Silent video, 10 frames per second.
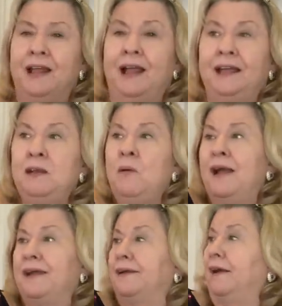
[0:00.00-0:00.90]

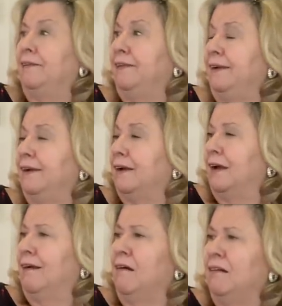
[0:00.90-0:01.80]
anyway I think
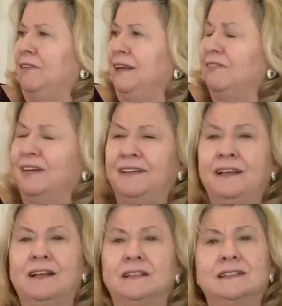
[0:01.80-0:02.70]
I can't think of
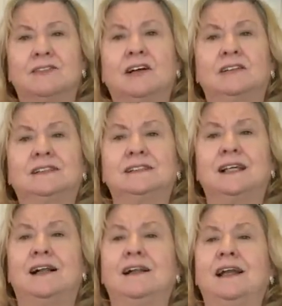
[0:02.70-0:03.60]
anything else I've got to
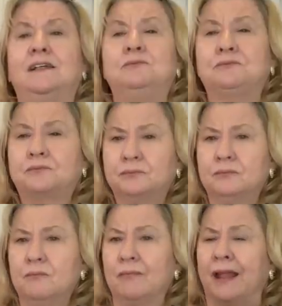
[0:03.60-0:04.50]
tell you
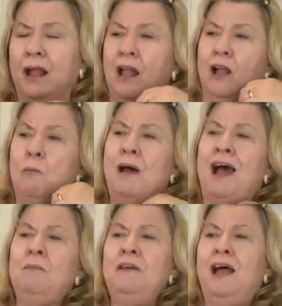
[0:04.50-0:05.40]
but
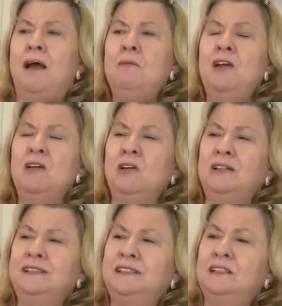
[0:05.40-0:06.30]
I'm, I'm not
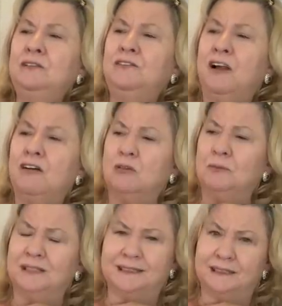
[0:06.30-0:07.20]
going to do
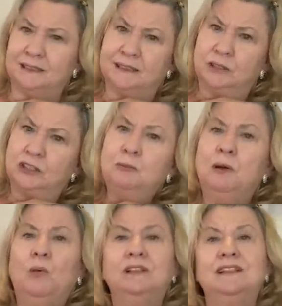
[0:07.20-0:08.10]
Vlogmas as such,
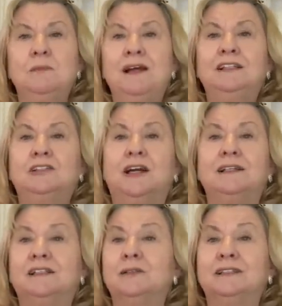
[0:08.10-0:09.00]
but what I might try
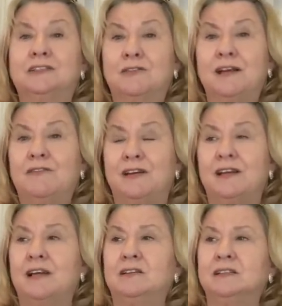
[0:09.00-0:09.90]
and do is three
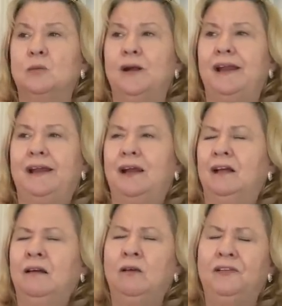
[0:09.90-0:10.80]
videos a week.
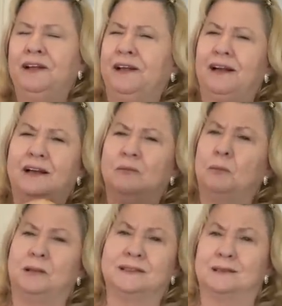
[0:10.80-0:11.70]
I don't think I can
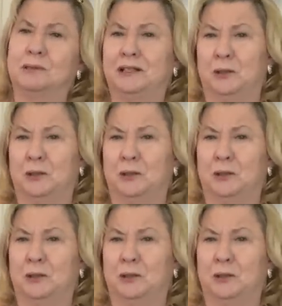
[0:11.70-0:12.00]
possibly